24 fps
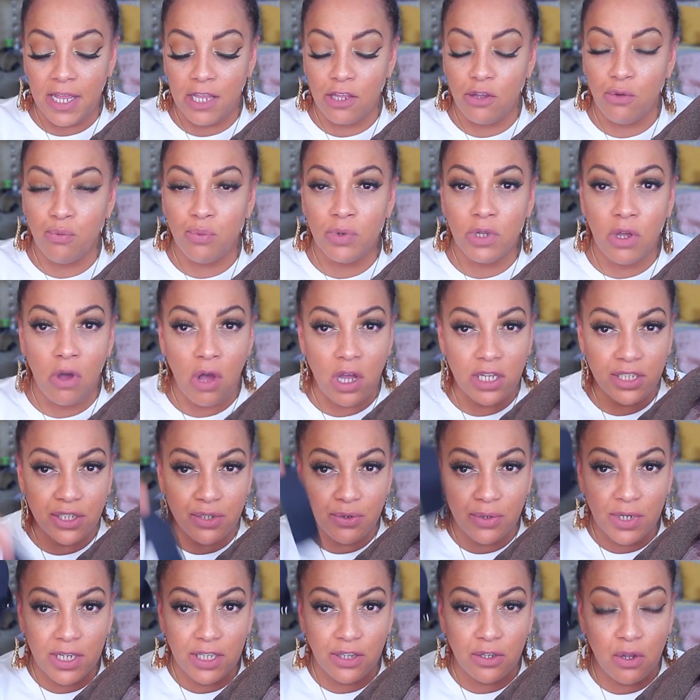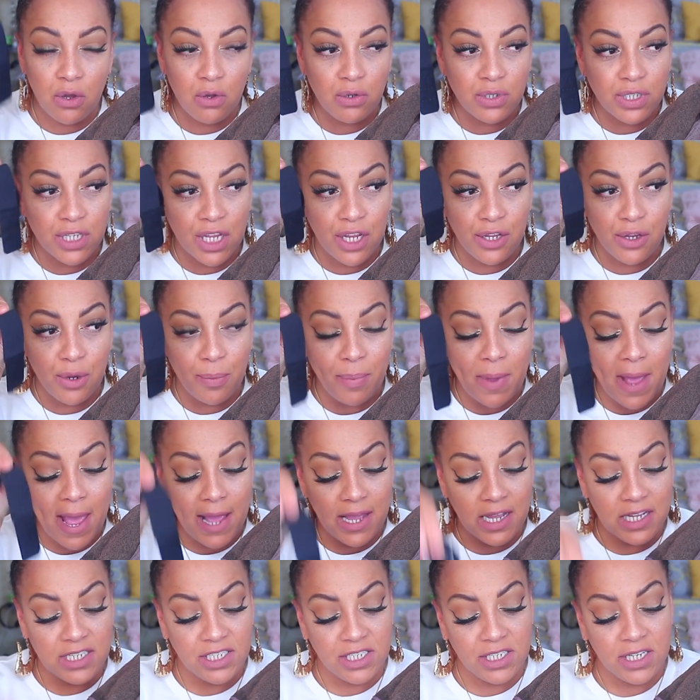And you will also get those in your
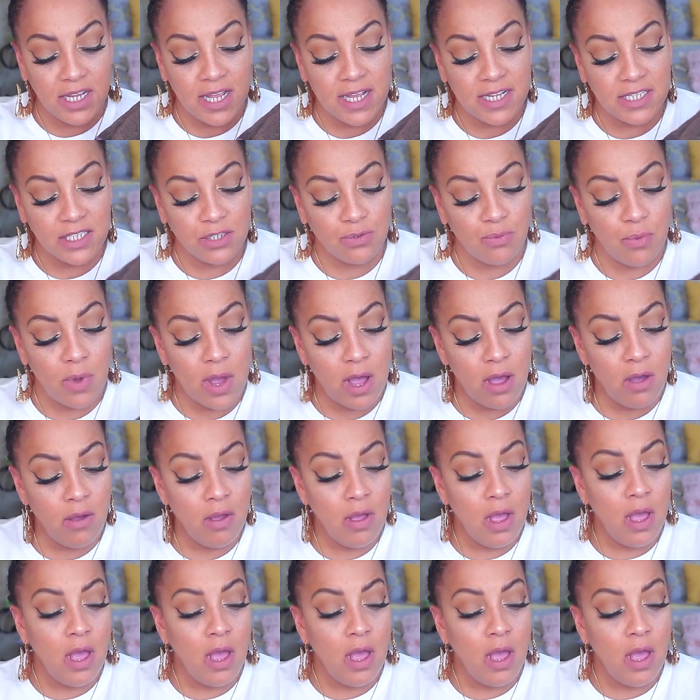packaging as well.